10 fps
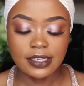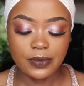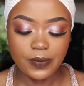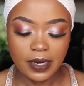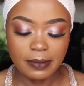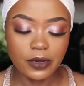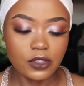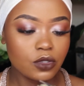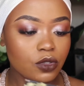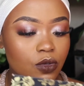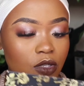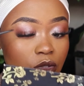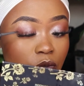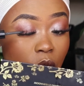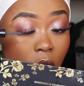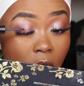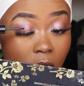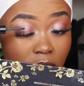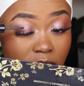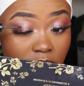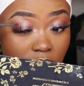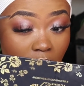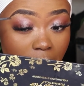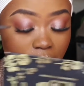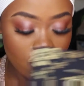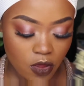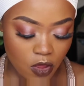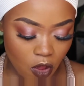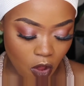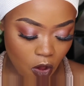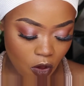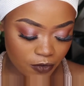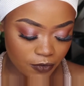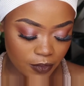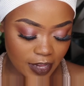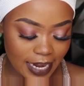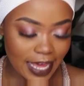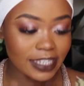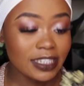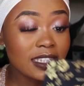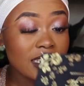And what I'm going to do is to go on top of the lash